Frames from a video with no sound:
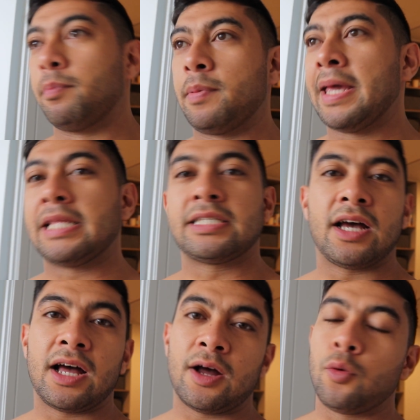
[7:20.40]

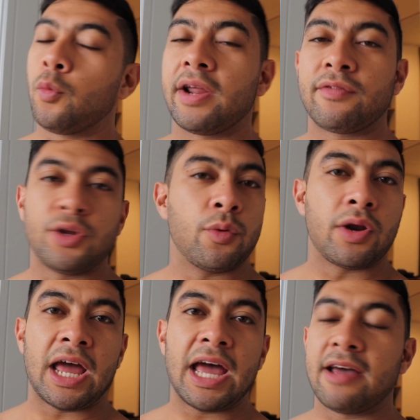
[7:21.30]
pizza, whatever you
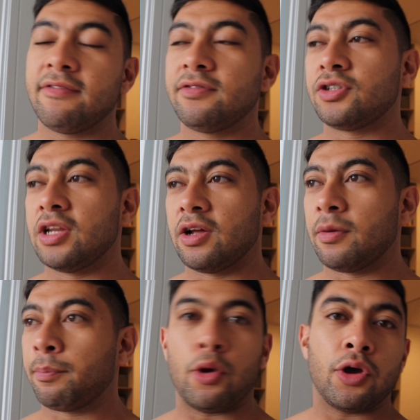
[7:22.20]
want to have,
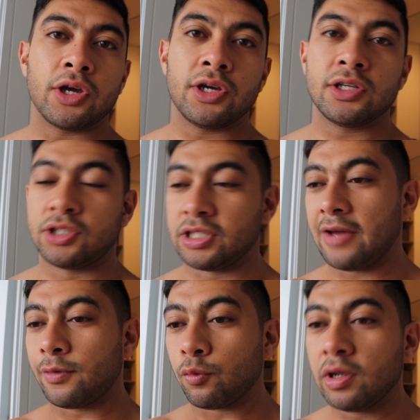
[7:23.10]
burgers, just
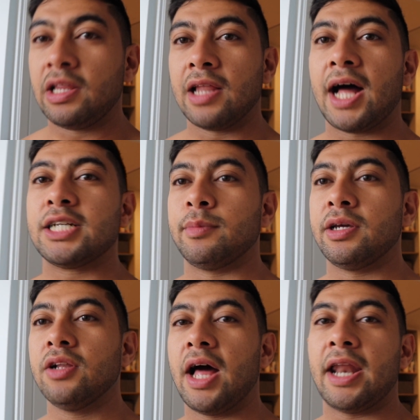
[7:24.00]
have a really large
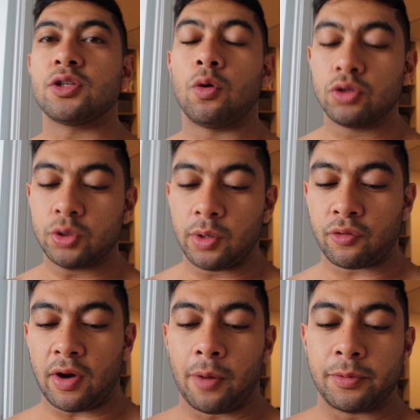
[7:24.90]
meal. And it's also a
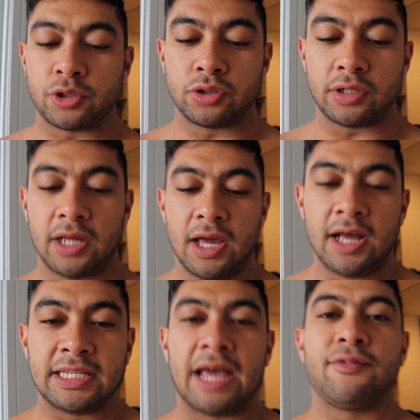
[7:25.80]
great opportunity
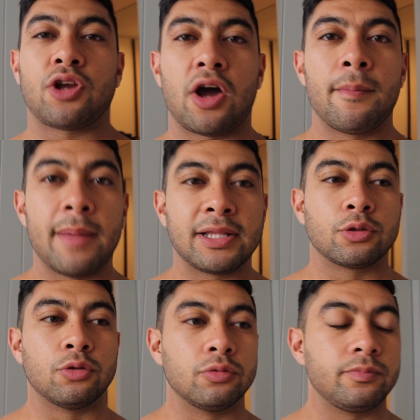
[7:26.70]
to have your kind of
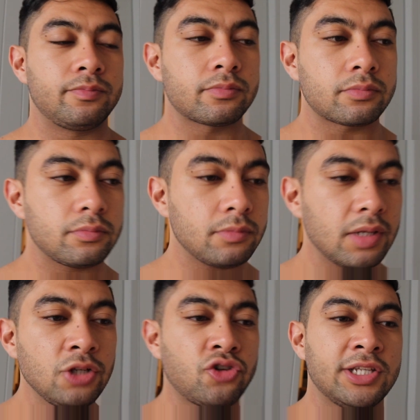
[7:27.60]
mental
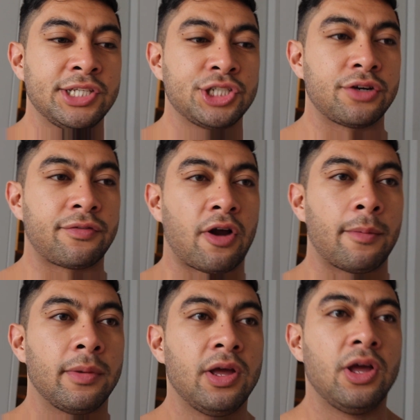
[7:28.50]
transition
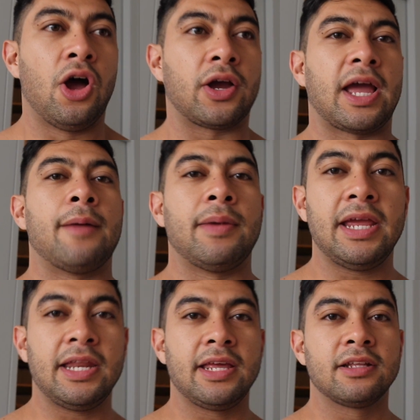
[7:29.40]
from, okay, I'm
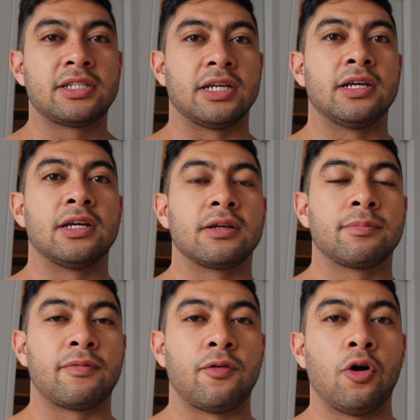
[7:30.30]
eating to
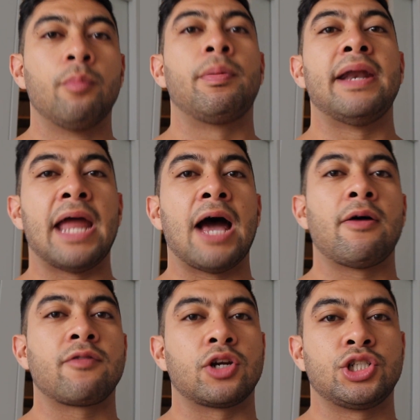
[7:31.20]
perform, but now
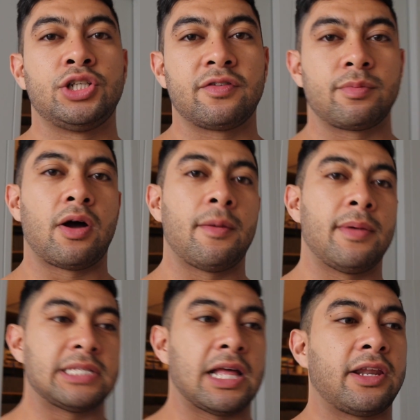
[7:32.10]
I've got to shift my
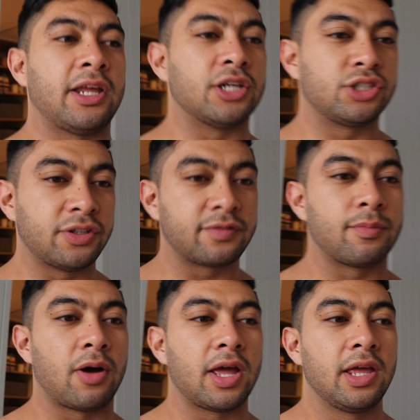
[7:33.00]
mentality and shift
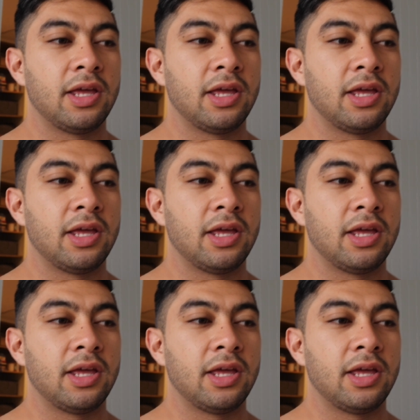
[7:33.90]
my